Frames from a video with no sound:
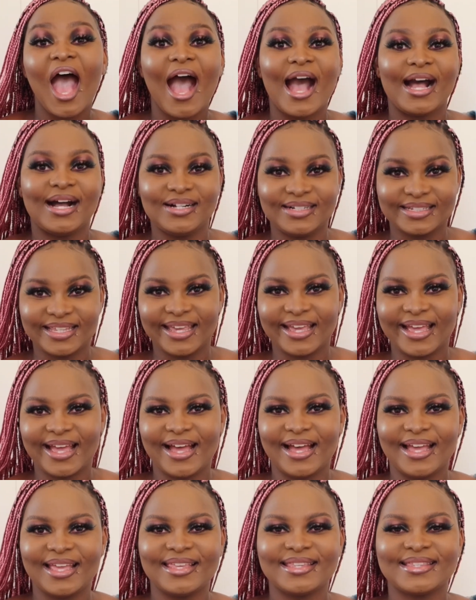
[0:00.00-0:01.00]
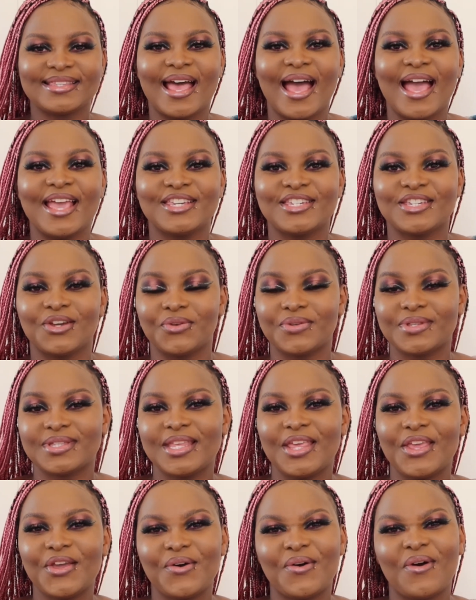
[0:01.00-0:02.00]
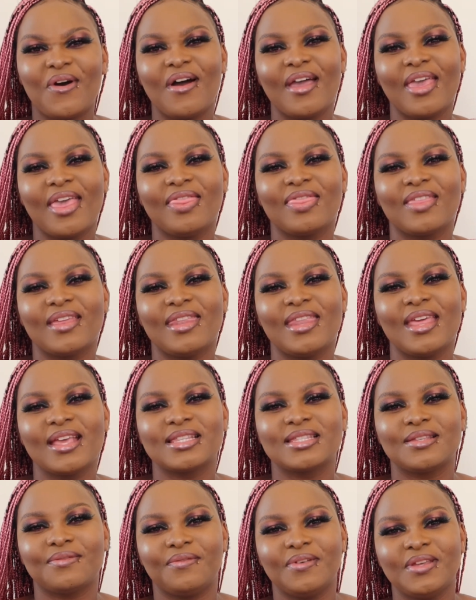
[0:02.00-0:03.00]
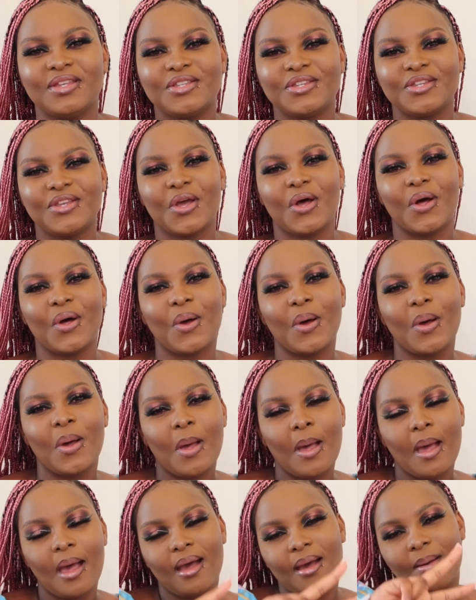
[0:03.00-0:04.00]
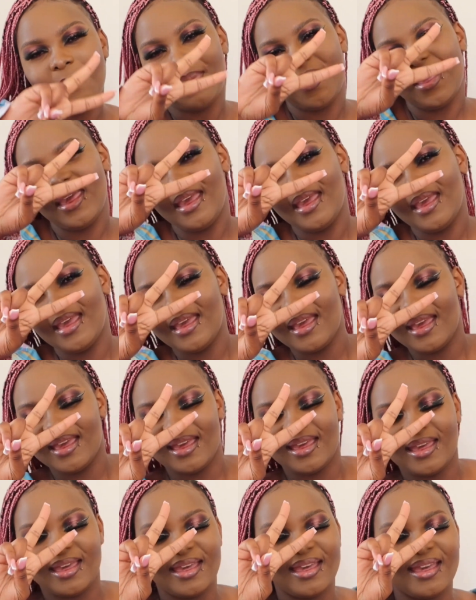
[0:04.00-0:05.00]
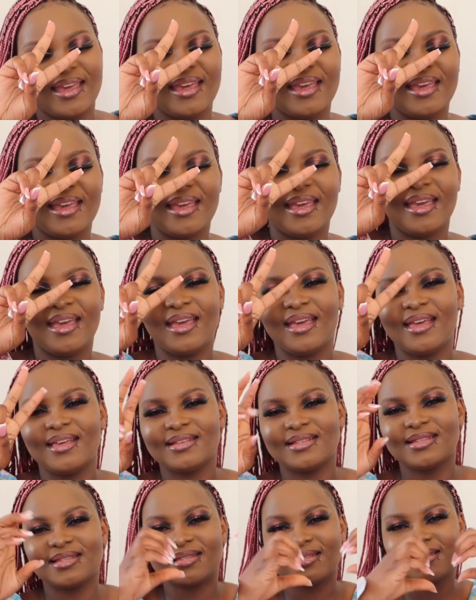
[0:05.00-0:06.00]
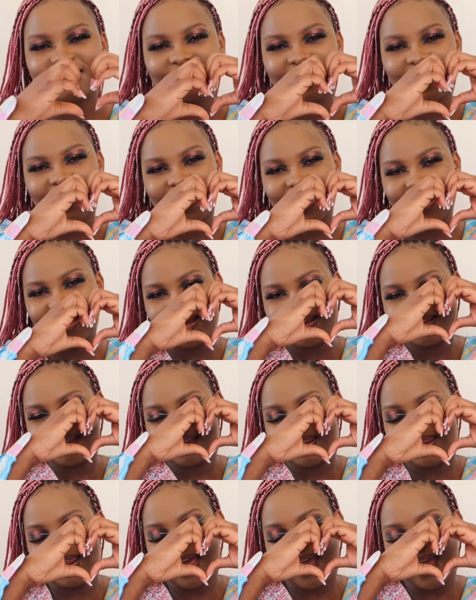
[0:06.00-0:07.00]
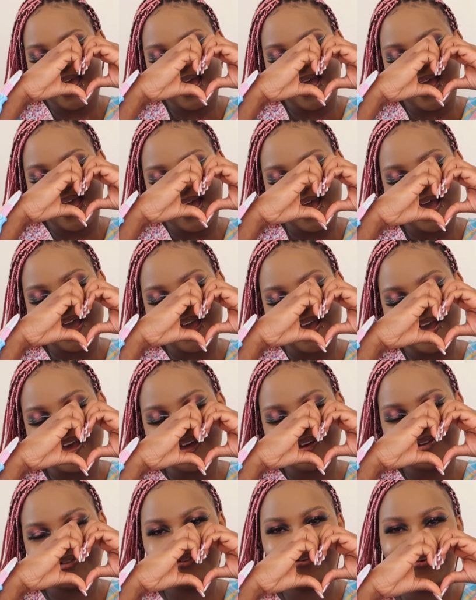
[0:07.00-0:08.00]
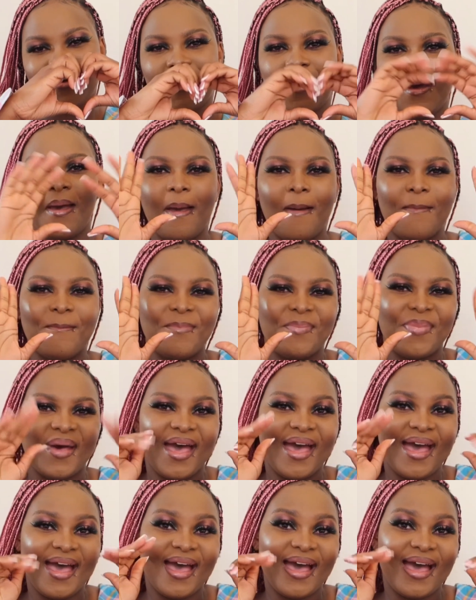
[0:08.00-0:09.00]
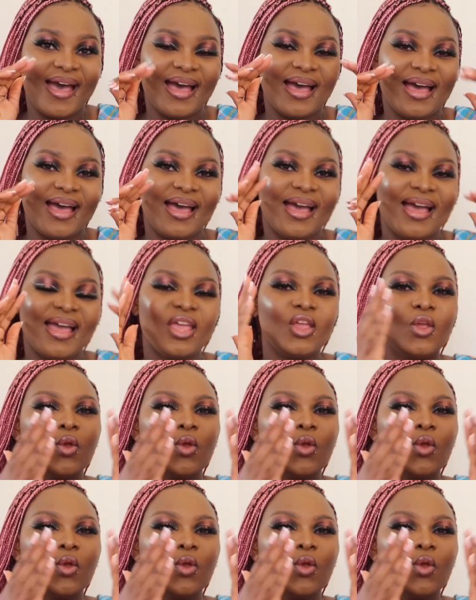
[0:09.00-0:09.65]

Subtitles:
Okay guys, I shall see you all in the next video. Peace and love. Bye.